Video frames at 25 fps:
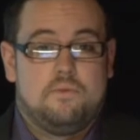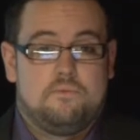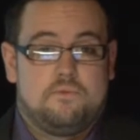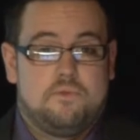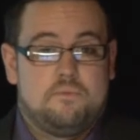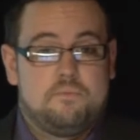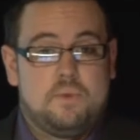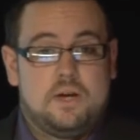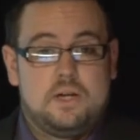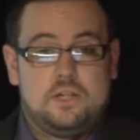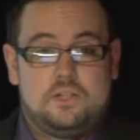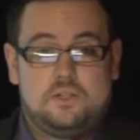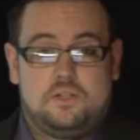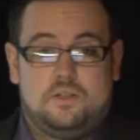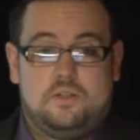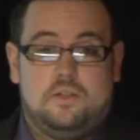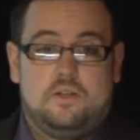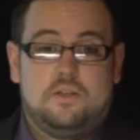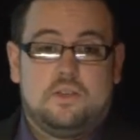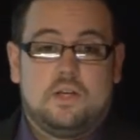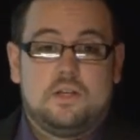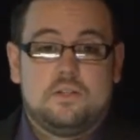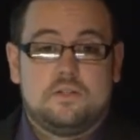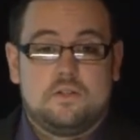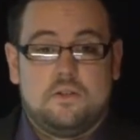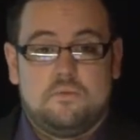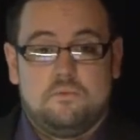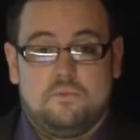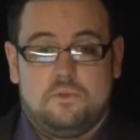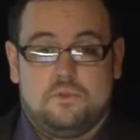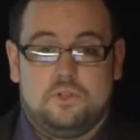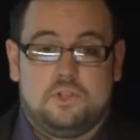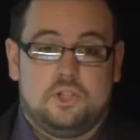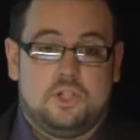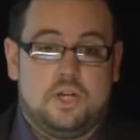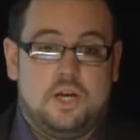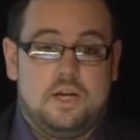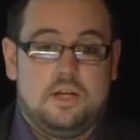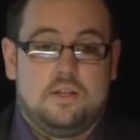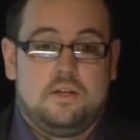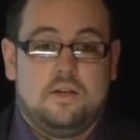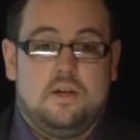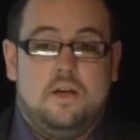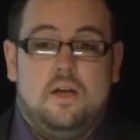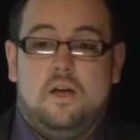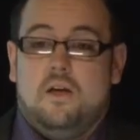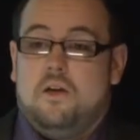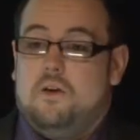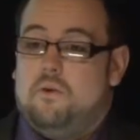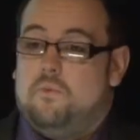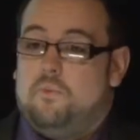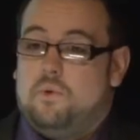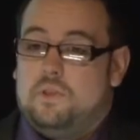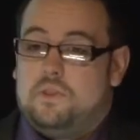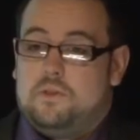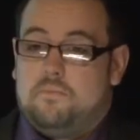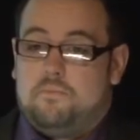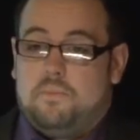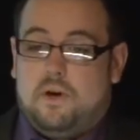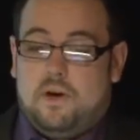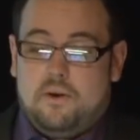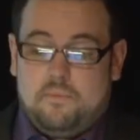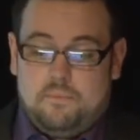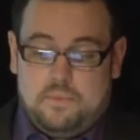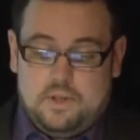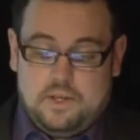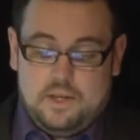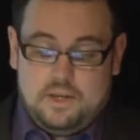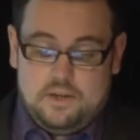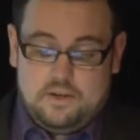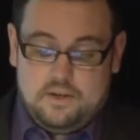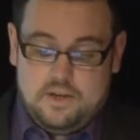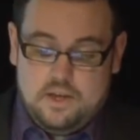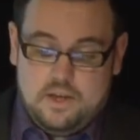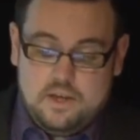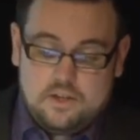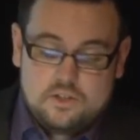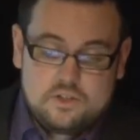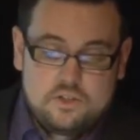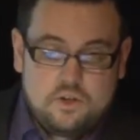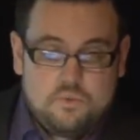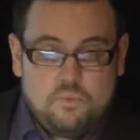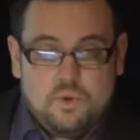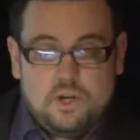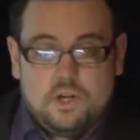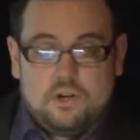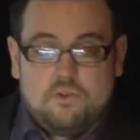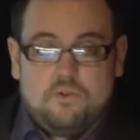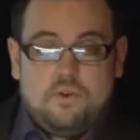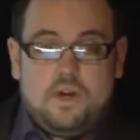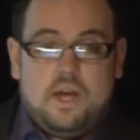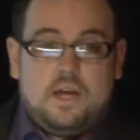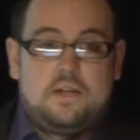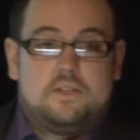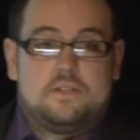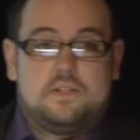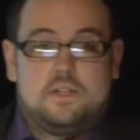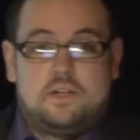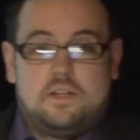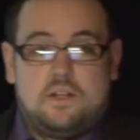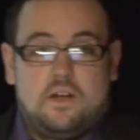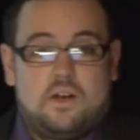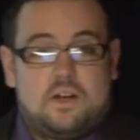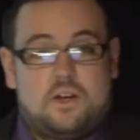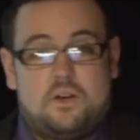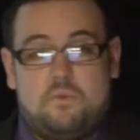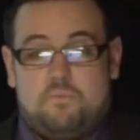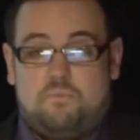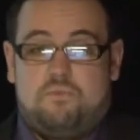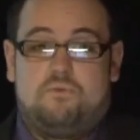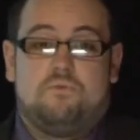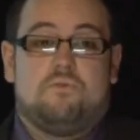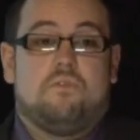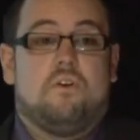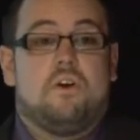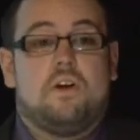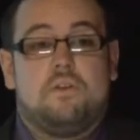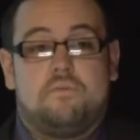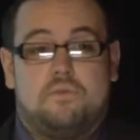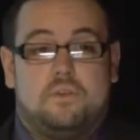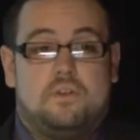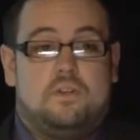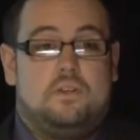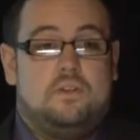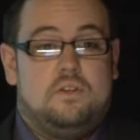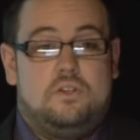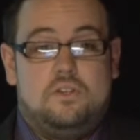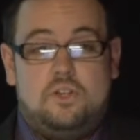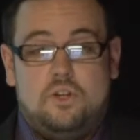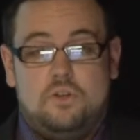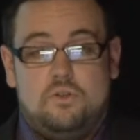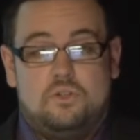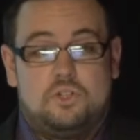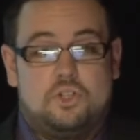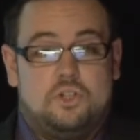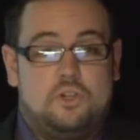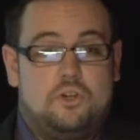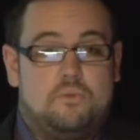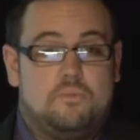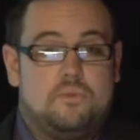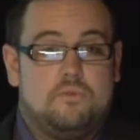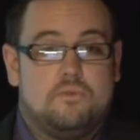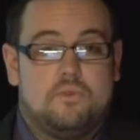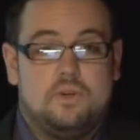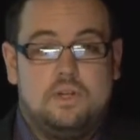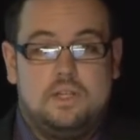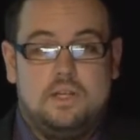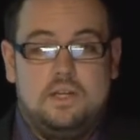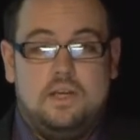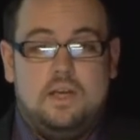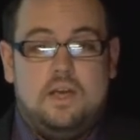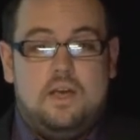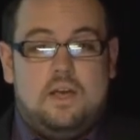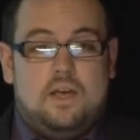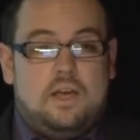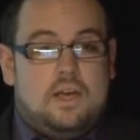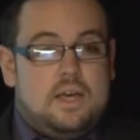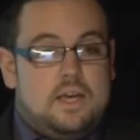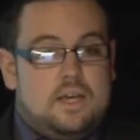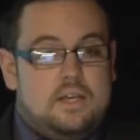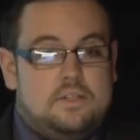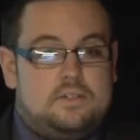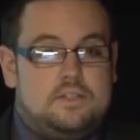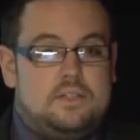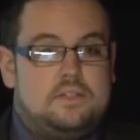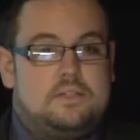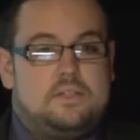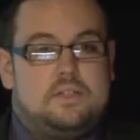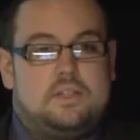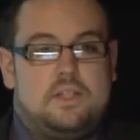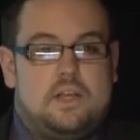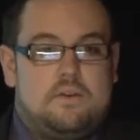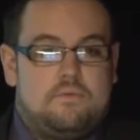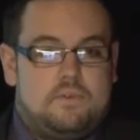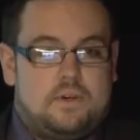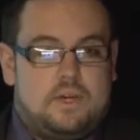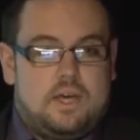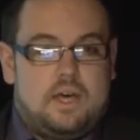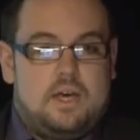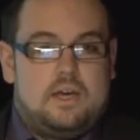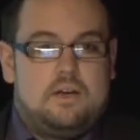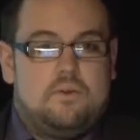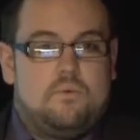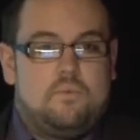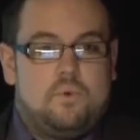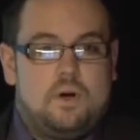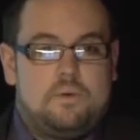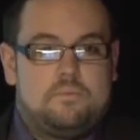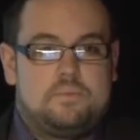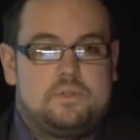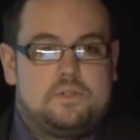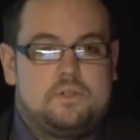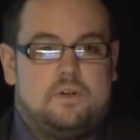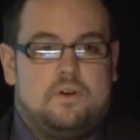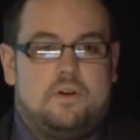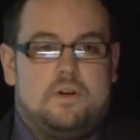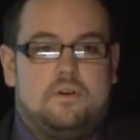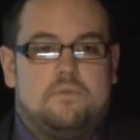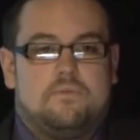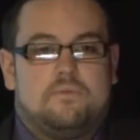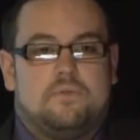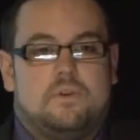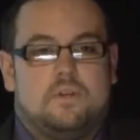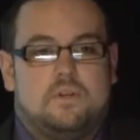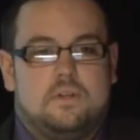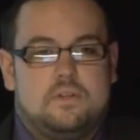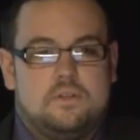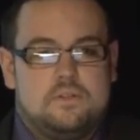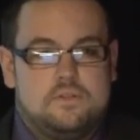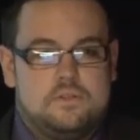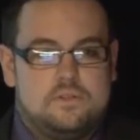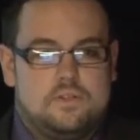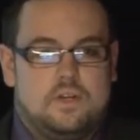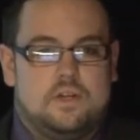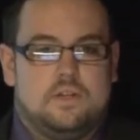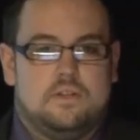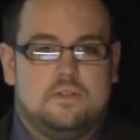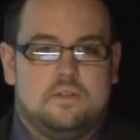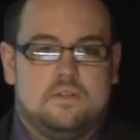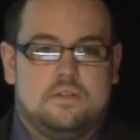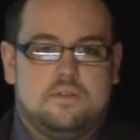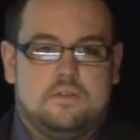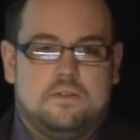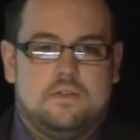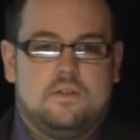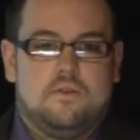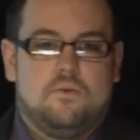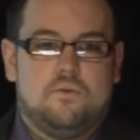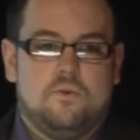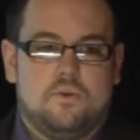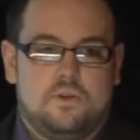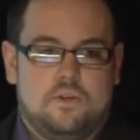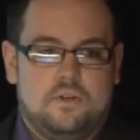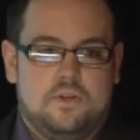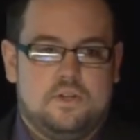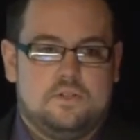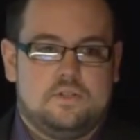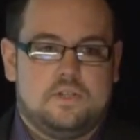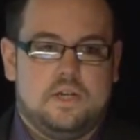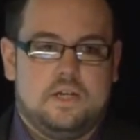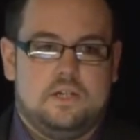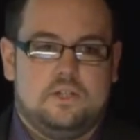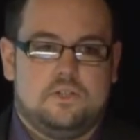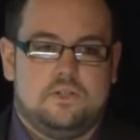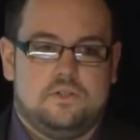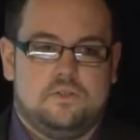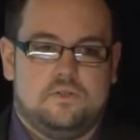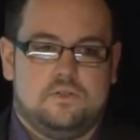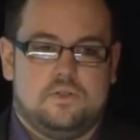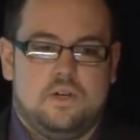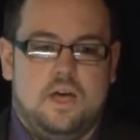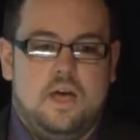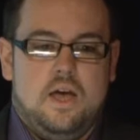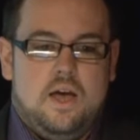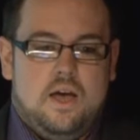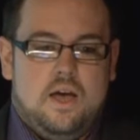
information that they don't want shared with the public. So we're creating like a private YouTube, a really easy to navigate website for certain organisations